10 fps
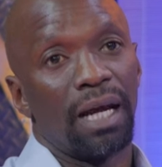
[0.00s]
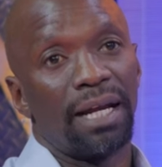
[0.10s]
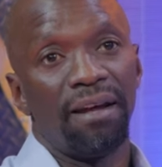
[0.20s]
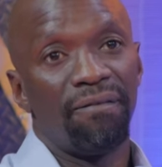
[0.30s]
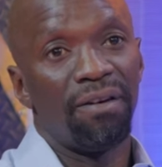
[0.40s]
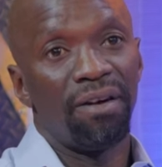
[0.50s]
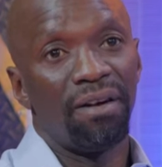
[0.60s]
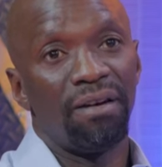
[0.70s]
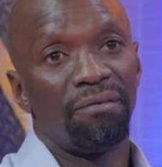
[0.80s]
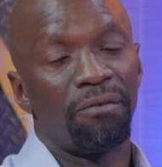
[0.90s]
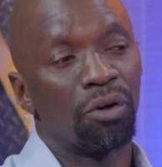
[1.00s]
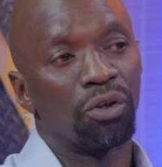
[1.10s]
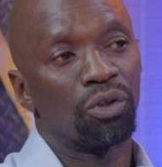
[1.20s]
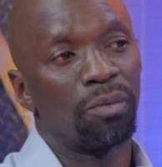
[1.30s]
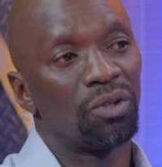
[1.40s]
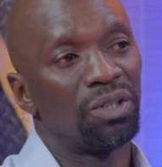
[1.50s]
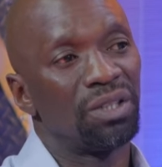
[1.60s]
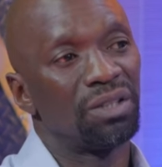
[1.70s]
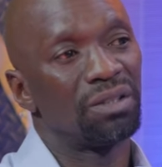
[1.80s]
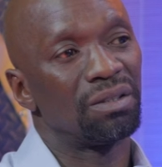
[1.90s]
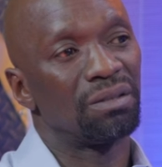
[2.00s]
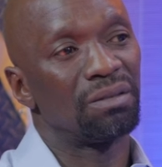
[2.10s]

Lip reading: I never focus about this.